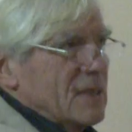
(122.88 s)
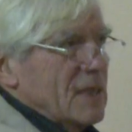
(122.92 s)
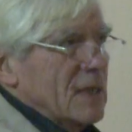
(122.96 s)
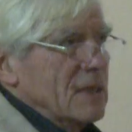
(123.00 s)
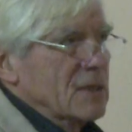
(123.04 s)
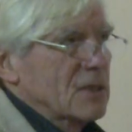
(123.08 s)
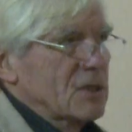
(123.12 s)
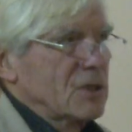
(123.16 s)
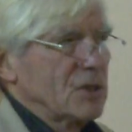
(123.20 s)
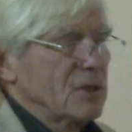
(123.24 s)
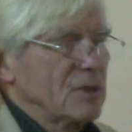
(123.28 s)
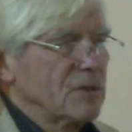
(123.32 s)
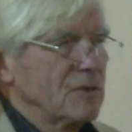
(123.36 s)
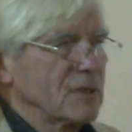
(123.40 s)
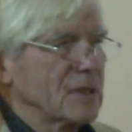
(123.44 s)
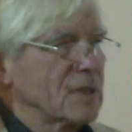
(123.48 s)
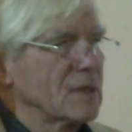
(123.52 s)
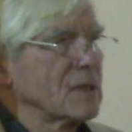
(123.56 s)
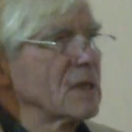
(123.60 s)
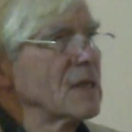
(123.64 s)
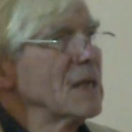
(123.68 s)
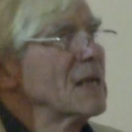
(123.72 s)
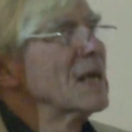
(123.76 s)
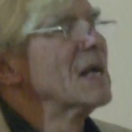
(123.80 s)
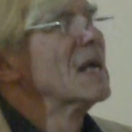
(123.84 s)
next unit,
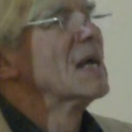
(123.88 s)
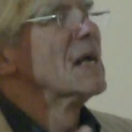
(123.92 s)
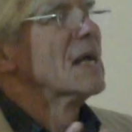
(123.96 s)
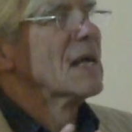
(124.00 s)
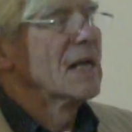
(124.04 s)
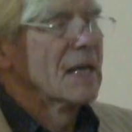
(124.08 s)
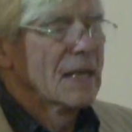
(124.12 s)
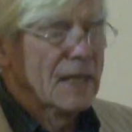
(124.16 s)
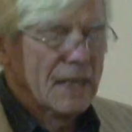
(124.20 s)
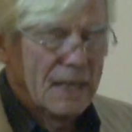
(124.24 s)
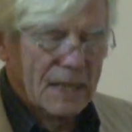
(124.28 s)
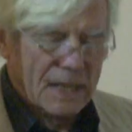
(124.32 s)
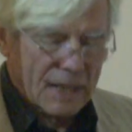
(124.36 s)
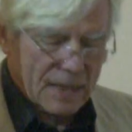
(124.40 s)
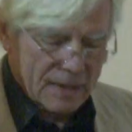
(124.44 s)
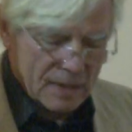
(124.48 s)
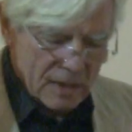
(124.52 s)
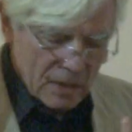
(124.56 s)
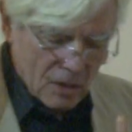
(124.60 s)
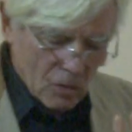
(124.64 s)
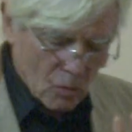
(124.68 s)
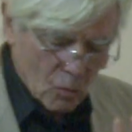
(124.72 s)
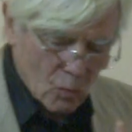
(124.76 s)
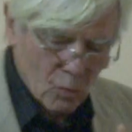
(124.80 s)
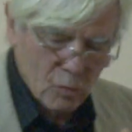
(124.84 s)

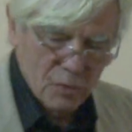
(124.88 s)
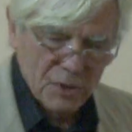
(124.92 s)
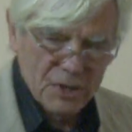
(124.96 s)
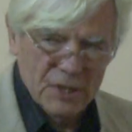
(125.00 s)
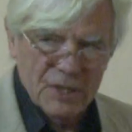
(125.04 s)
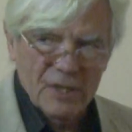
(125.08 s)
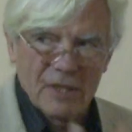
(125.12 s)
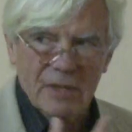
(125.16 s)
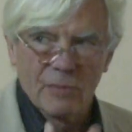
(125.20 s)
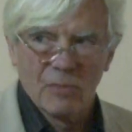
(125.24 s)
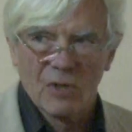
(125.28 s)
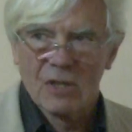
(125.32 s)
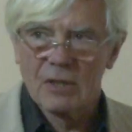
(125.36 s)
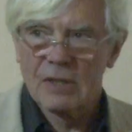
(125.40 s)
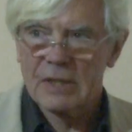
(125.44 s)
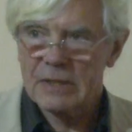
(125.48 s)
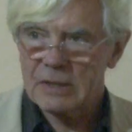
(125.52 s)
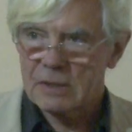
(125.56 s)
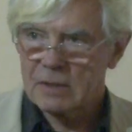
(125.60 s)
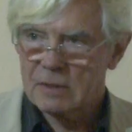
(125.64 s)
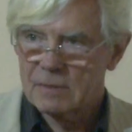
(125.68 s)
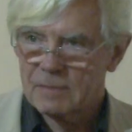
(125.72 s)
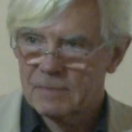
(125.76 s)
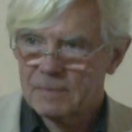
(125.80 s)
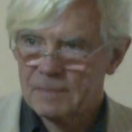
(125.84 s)
they're all the same height.
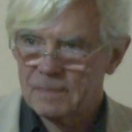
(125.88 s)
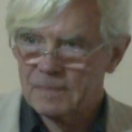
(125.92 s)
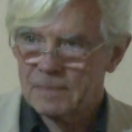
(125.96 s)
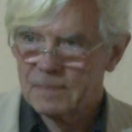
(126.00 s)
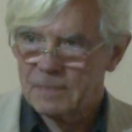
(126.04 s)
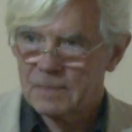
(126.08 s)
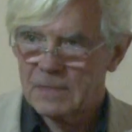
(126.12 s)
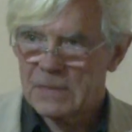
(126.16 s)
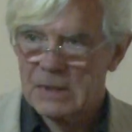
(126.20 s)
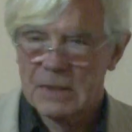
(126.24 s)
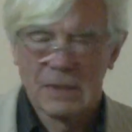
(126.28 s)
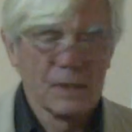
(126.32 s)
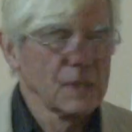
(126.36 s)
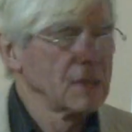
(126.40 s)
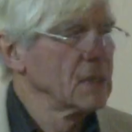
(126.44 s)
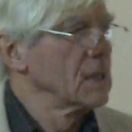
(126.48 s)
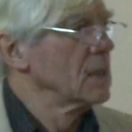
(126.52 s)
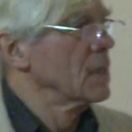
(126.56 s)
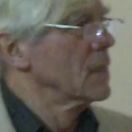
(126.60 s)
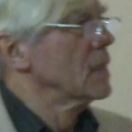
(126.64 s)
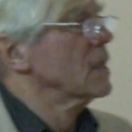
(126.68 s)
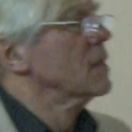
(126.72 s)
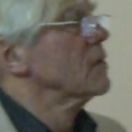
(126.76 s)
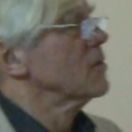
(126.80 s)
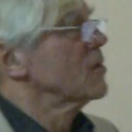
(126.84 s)

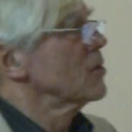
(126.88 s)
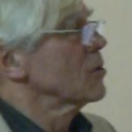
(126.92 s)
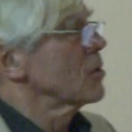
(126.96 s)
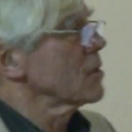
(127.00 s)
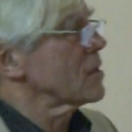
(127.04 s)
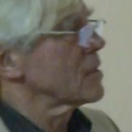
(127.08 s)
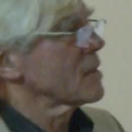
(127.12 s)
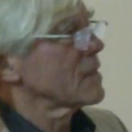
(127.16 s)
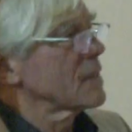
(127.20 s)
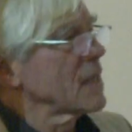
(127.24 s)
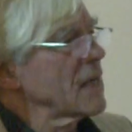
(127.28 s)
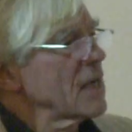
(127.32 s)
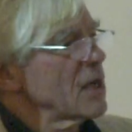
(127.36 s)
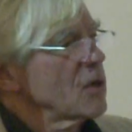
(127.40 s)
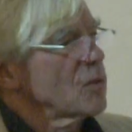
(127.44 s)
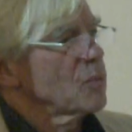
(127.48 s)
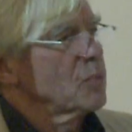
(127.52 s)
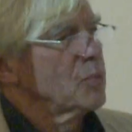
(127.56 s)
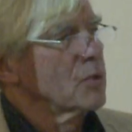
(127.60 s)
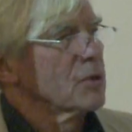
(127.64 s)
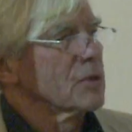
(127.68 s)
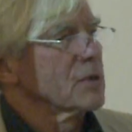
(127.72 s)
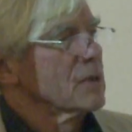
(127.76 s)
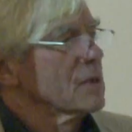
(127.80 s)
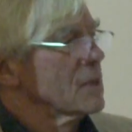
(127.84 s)
If you look at the
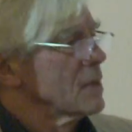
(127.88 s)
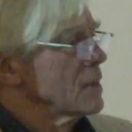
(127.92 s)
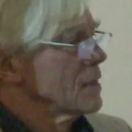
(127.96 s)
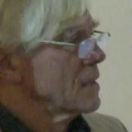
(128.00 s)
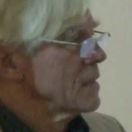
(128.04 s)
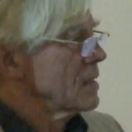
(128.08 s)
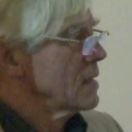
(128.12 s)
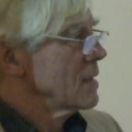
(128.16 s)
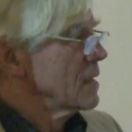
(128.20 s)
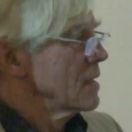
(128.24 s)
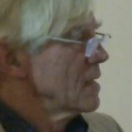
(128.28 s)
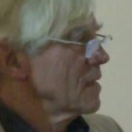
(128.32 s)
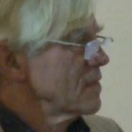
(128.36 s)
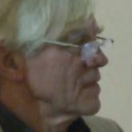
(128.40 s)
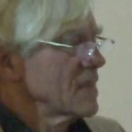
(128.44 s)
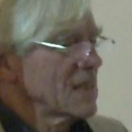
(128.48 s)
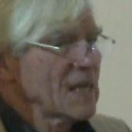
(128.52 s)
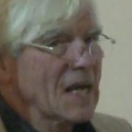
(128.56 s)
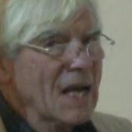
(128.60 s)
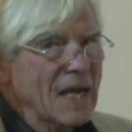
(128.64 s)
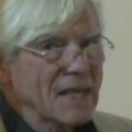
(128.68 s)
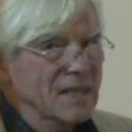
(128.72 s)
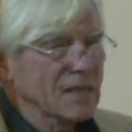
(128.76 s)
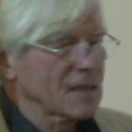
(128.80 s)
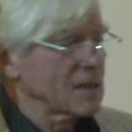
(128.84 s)
output of the
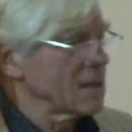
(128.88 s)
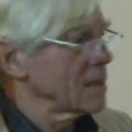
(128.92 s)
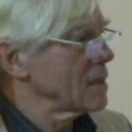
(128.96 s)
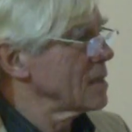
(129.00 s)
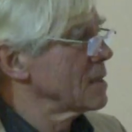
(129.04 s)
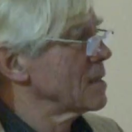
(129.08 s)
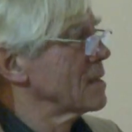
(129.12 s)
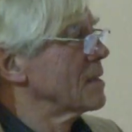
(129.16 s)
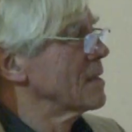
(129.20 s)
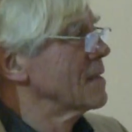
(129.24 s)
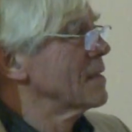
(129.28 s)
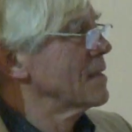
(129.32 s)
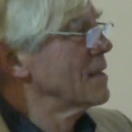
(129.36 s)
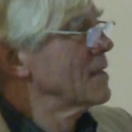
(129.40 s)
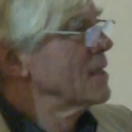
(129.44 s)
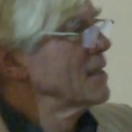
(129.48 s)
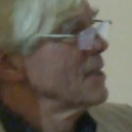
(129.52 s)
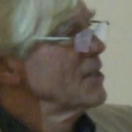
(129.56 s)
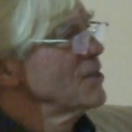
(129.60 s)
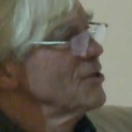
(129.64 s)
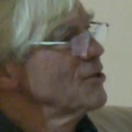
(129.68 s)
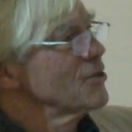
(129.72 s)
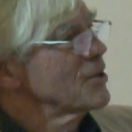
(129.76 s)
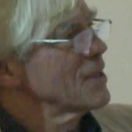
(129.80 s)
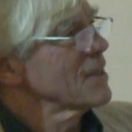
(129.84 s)
adder,
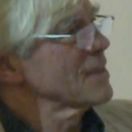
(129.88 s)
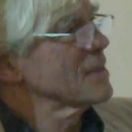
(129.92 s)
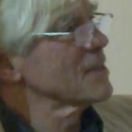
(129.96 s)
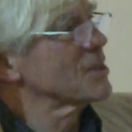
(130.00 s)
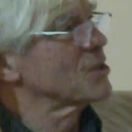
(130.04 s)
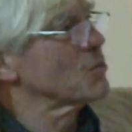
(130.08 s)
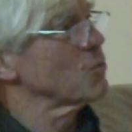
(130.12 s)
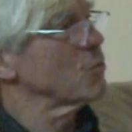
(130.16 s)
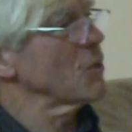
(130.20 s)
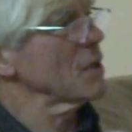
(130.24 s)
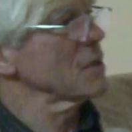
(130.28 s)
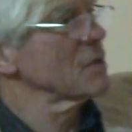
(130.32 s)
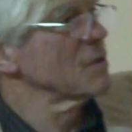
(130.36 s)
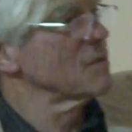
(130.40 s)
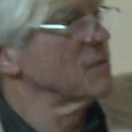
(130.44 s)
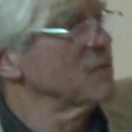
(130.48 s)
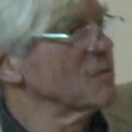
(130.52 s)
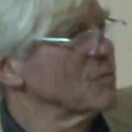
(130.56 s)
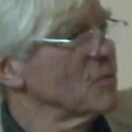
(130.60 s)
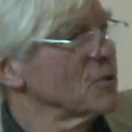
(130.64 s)
you get this wonderful